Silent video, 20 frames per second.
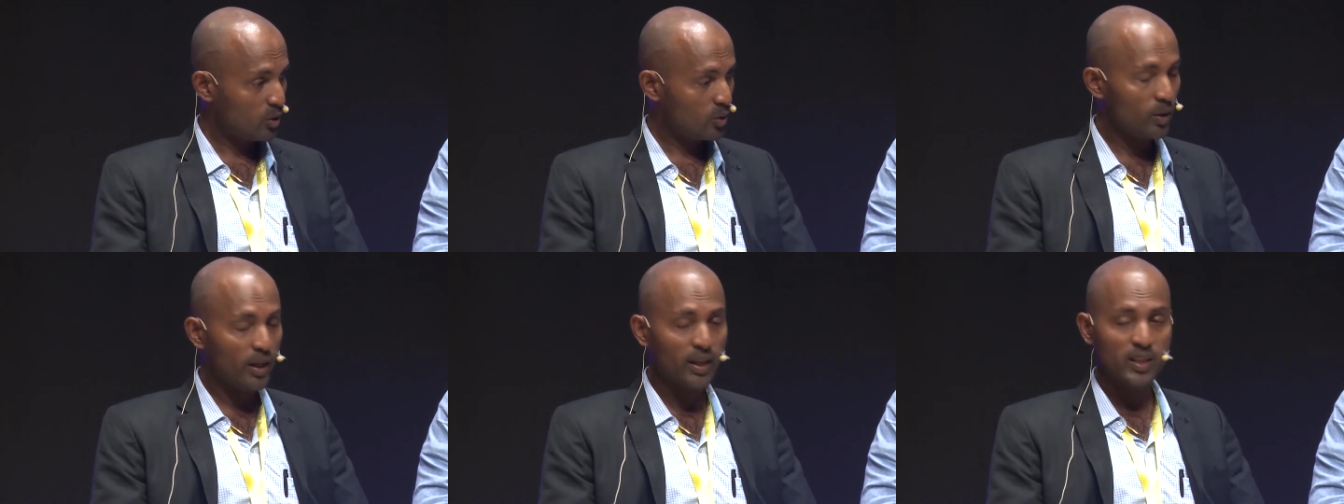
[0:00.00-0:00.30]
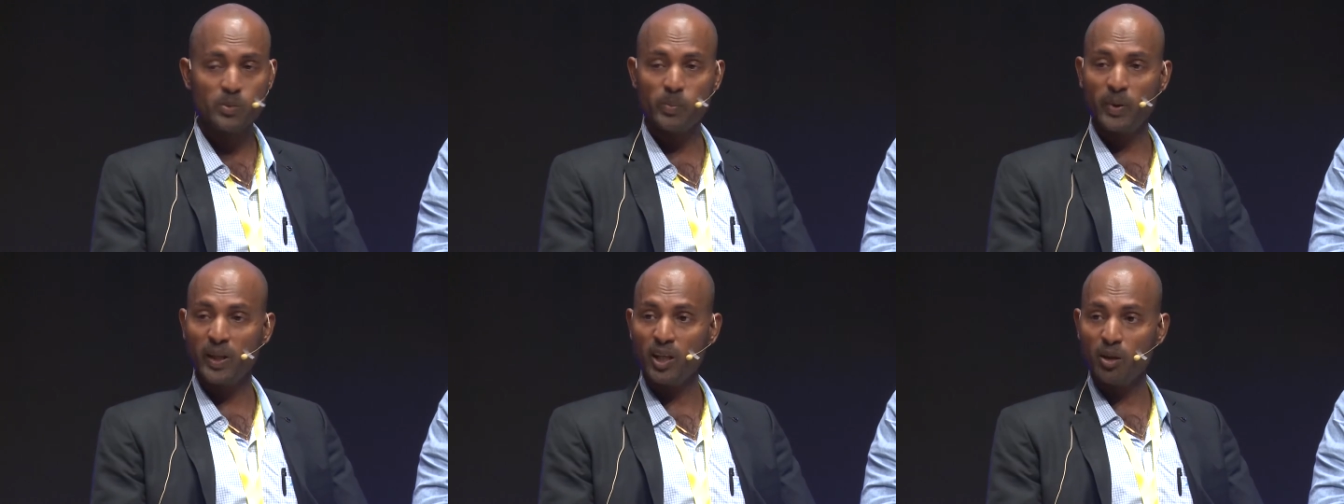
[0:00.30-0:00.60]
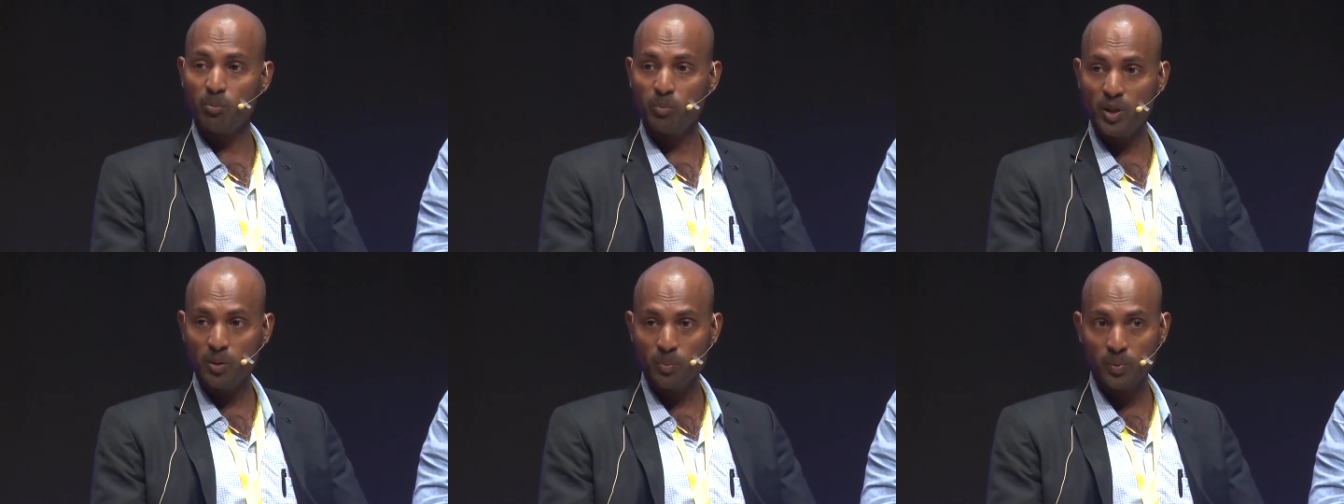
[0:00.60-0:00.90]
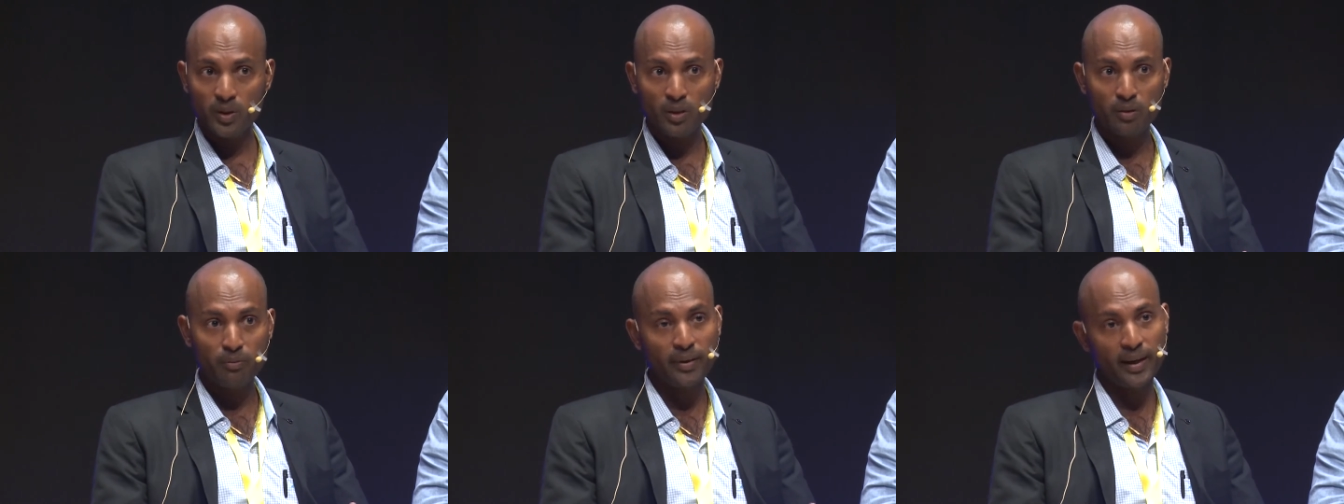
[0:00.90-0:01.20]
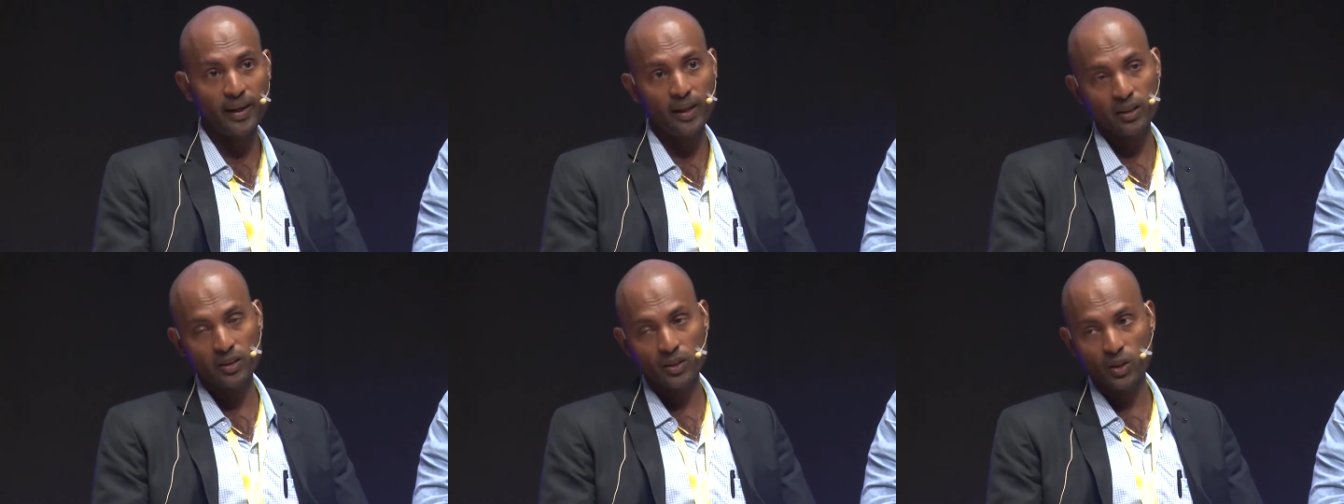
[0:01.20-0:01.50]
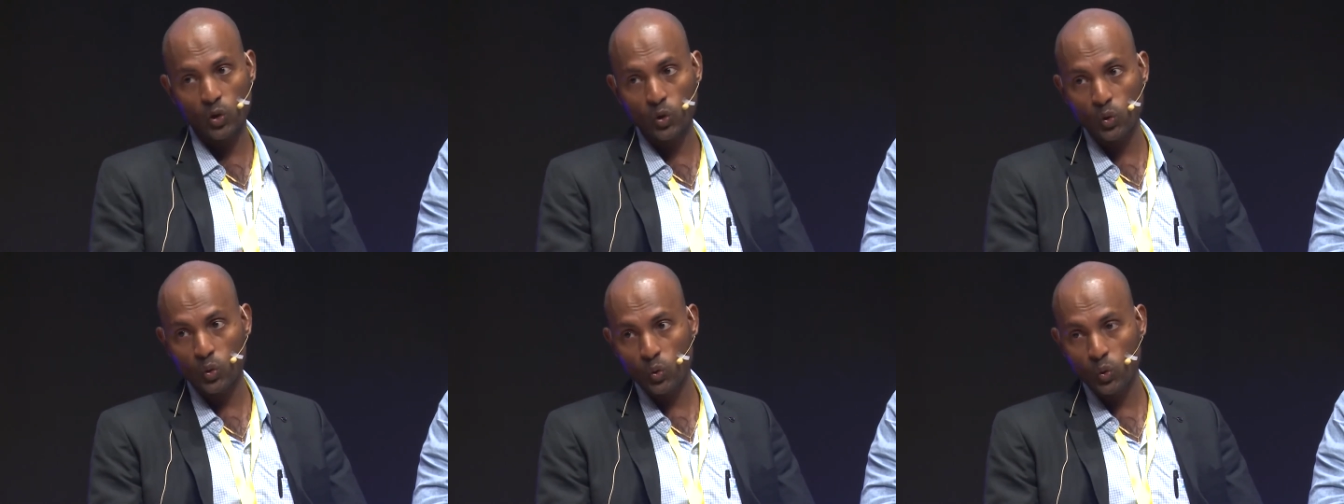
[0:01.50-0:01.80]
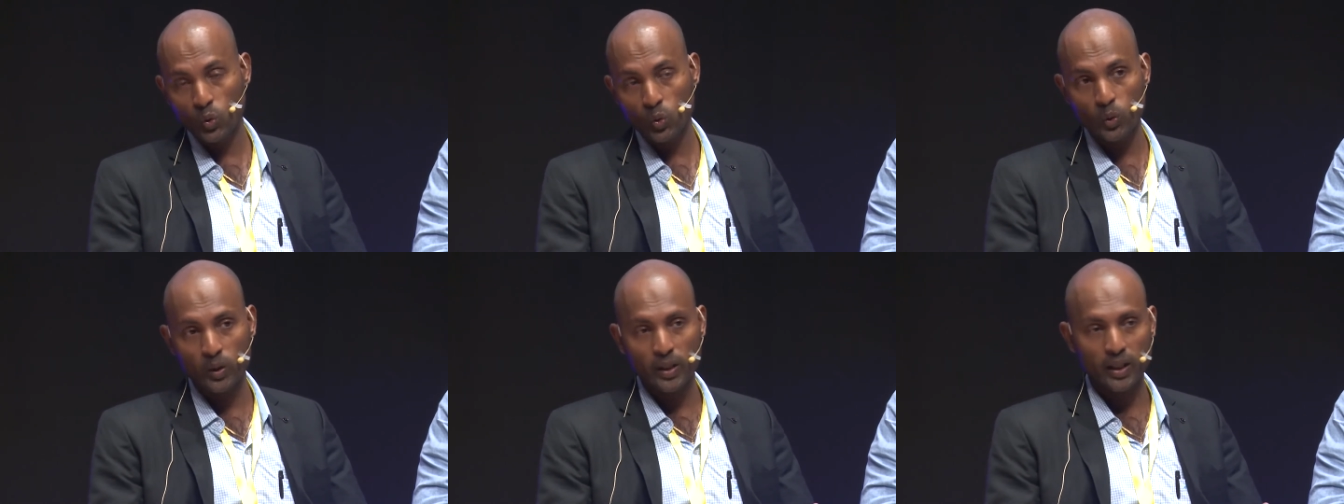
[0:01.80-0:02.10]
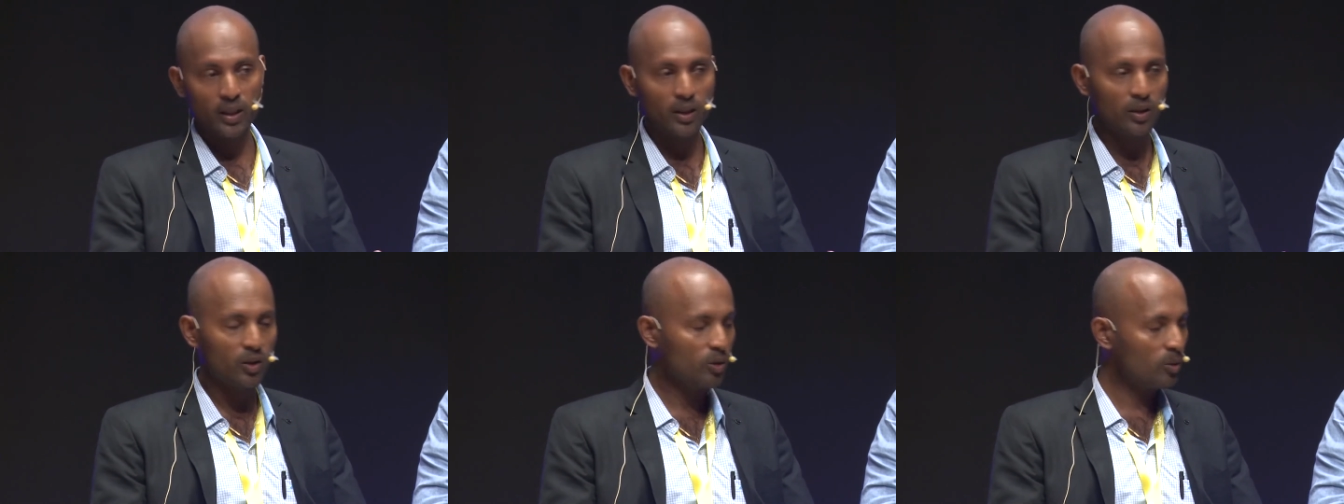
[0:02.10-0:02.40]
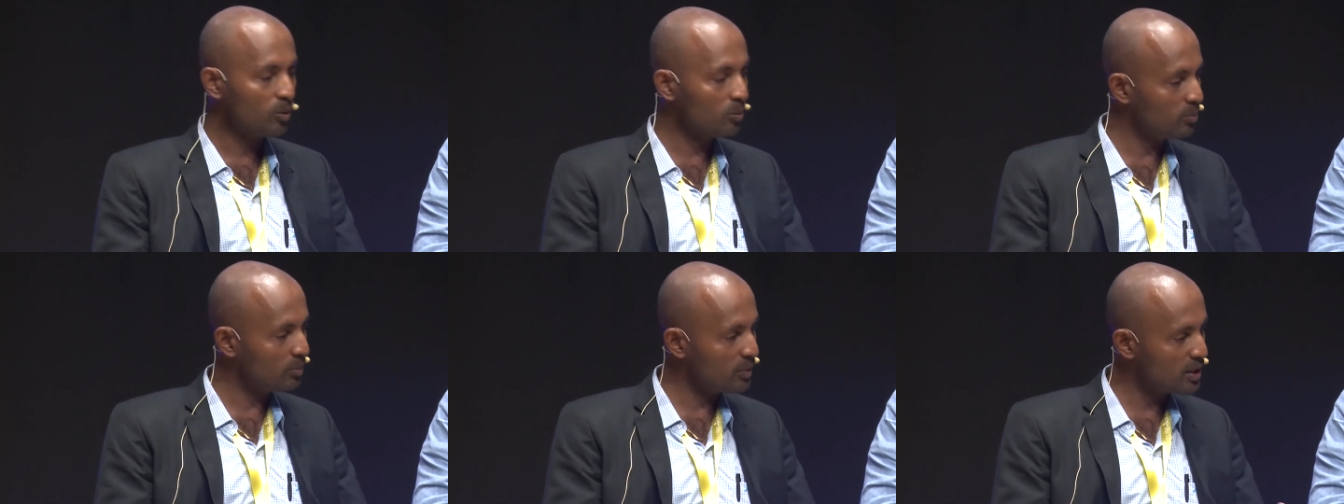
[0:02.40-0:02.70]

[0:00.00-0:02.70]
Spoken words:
explaining people, finding the route, and,